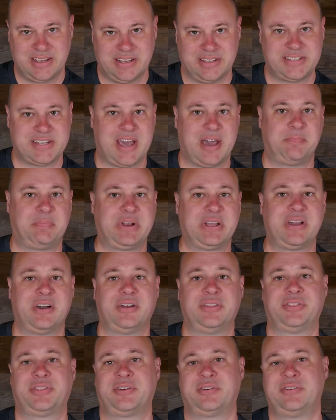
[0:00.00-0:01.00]
It's happening
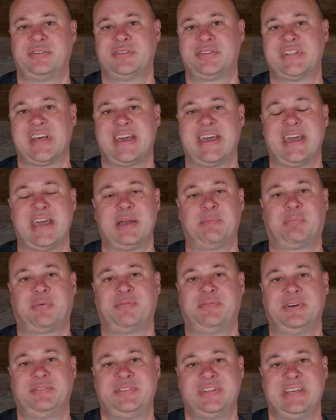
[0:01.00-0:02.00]
on Thursday,
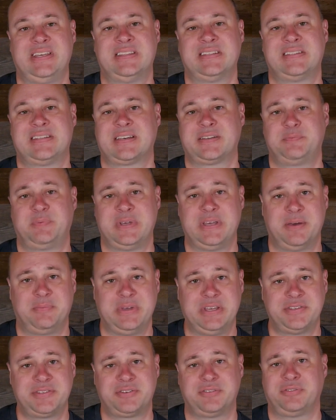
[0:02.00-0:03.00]
April fifteenth, six p
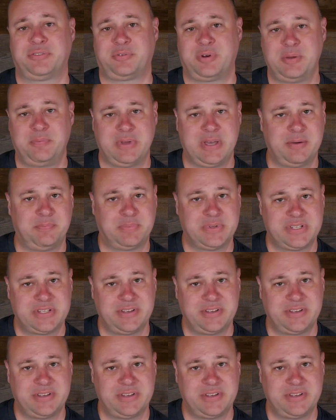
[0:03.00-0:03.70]
m Eastern, three p m